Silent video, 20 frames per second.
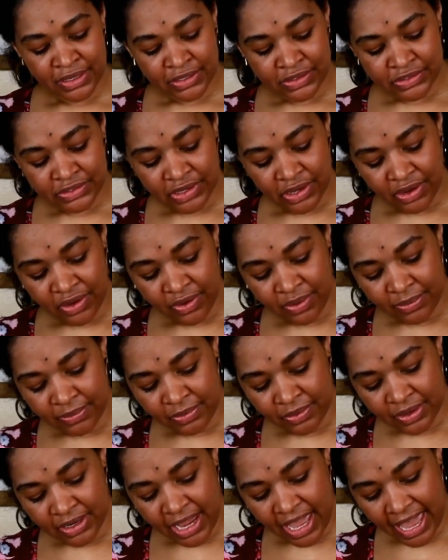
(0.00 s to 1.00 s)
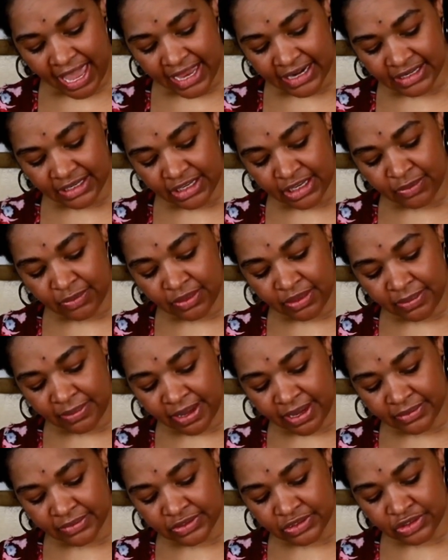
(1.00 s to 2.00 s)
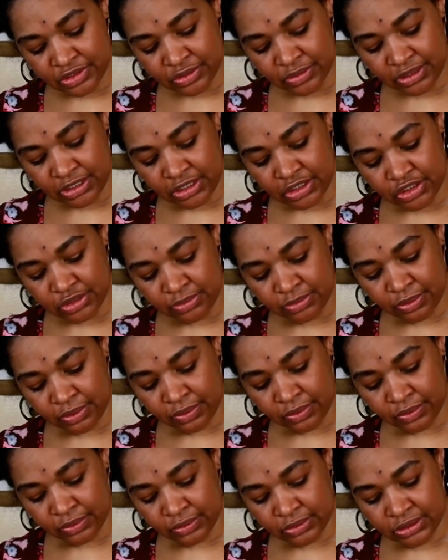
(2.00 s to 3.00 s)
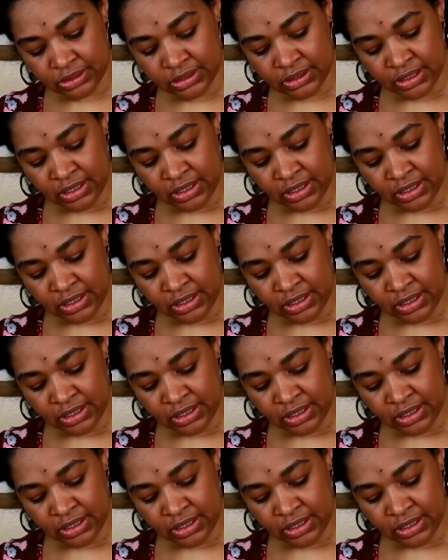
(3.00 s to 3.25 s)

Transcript: So I'm going to add equal amounts to each mold,